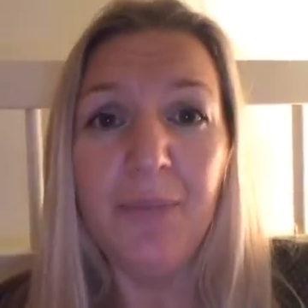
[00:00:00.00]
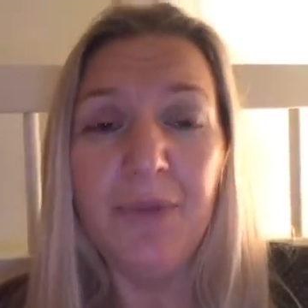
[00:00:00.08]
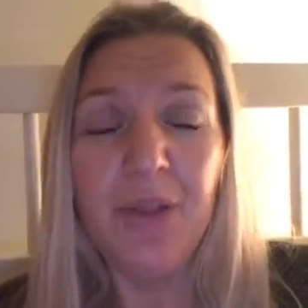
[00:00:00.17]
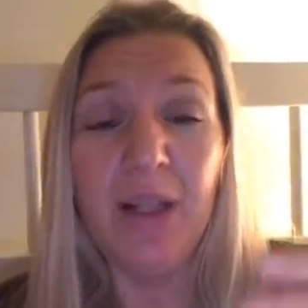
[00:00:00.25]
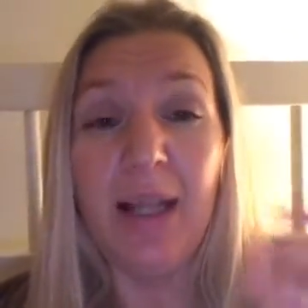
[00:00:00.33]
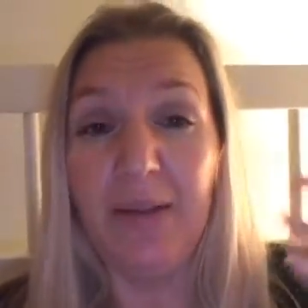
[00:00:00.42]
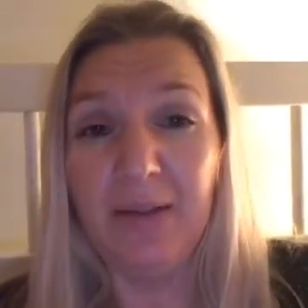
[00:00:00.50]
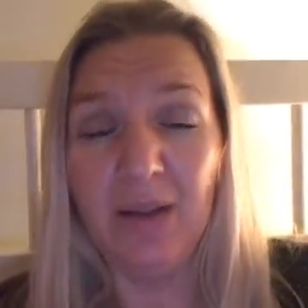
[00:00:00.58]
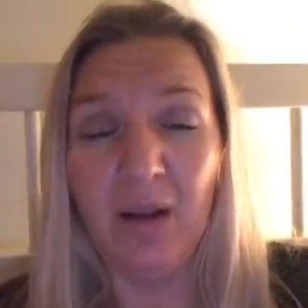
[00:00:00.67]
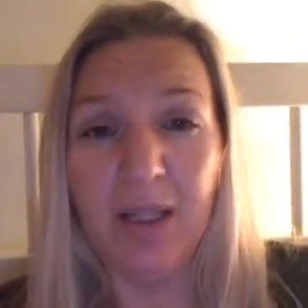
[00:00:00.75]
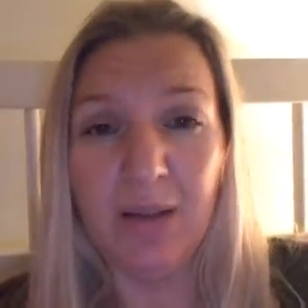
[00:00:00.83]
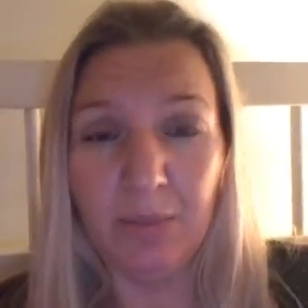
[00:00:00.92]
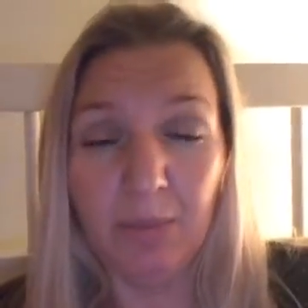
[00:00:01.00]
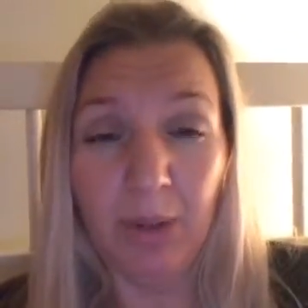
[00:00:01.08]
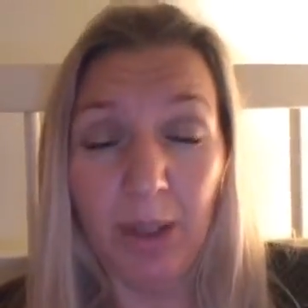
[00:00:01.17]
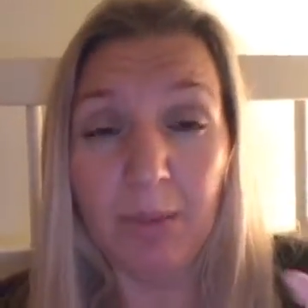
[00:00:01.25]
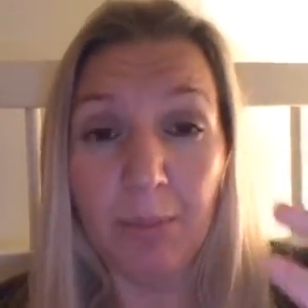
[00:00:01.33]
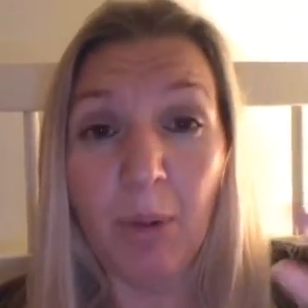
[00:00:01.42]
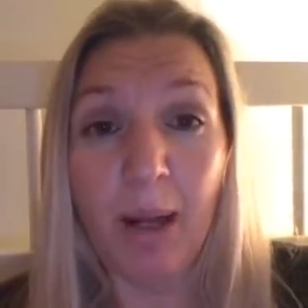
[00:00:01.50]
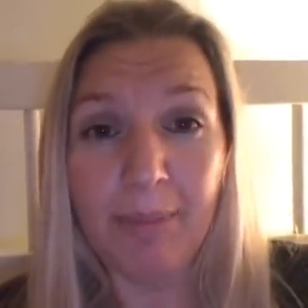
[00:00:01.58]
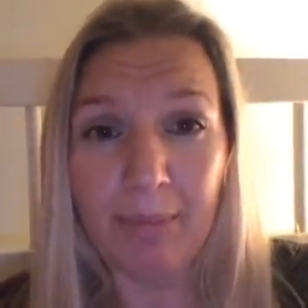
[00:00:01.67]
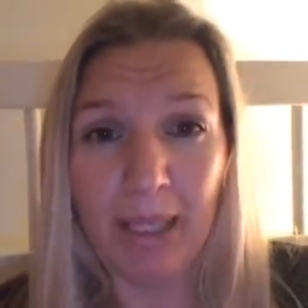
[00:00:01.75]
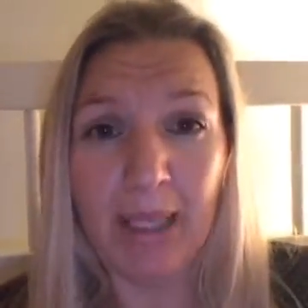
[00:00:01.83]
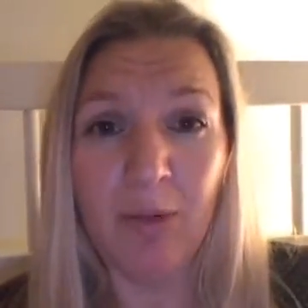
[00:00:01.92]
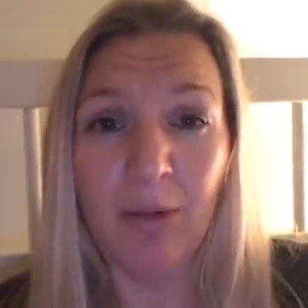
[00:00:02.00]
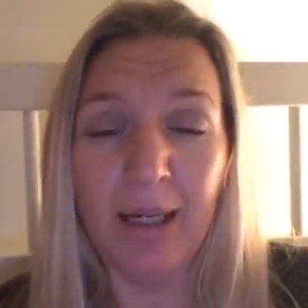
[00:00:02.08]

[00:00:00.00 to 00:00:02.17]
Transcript: So left side, you might be your